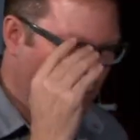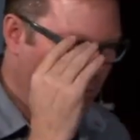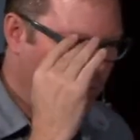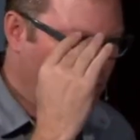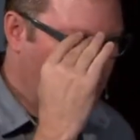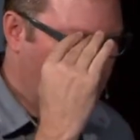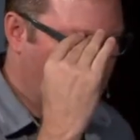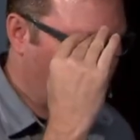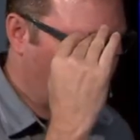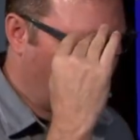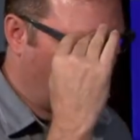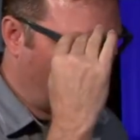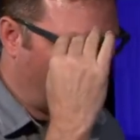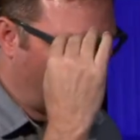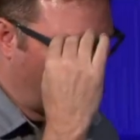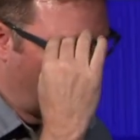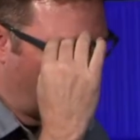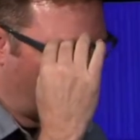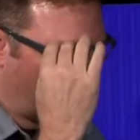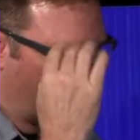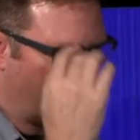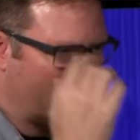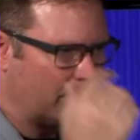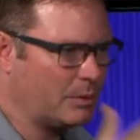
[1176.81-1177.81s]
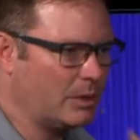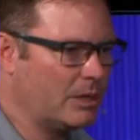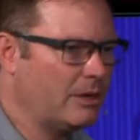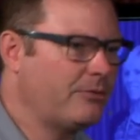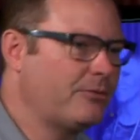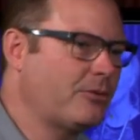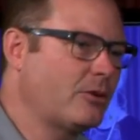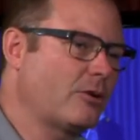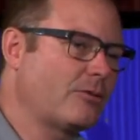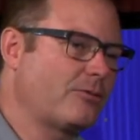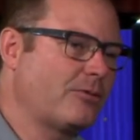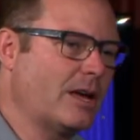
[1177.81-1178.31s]
We said, no, we're not going to believe
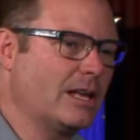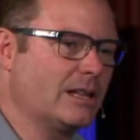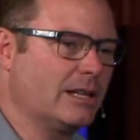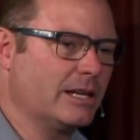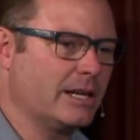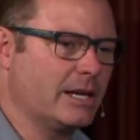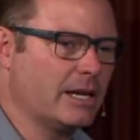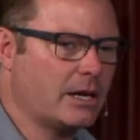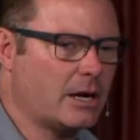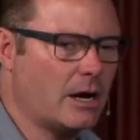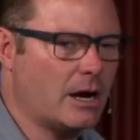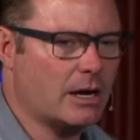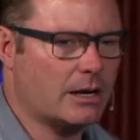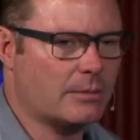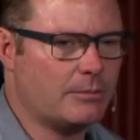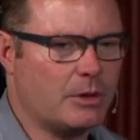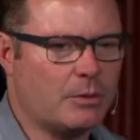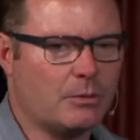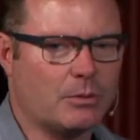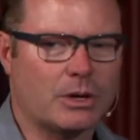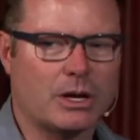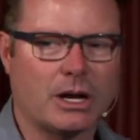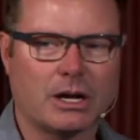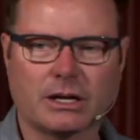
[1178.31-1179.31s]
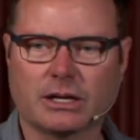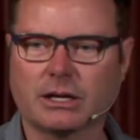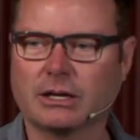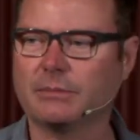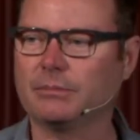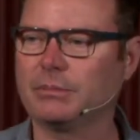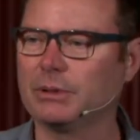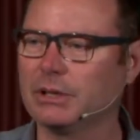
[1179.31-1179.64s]
for a failing economy. We're not going to